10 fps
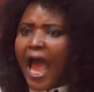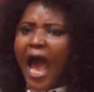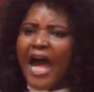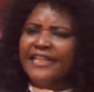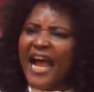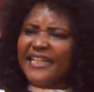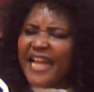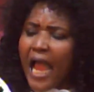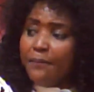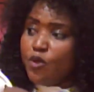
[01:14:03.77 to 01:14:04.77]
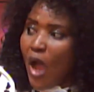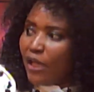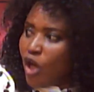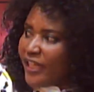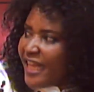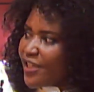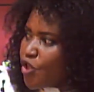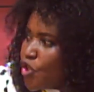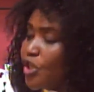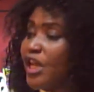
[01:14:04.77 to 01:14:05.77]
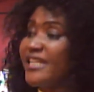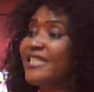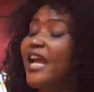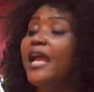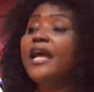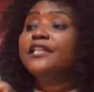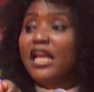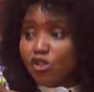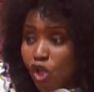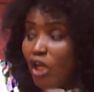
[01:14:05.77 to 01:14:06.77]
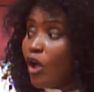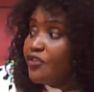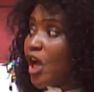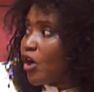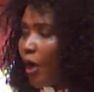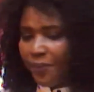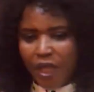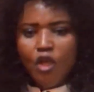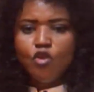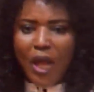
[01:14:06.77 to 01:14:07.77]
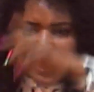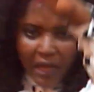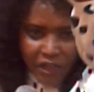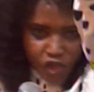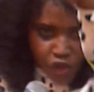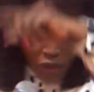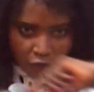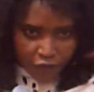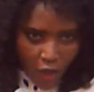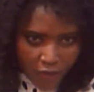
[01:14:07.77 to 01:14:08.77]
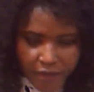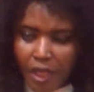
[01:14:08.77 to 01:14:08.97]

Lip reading: At that time, you are not the son of Jacob. You are now the son of God.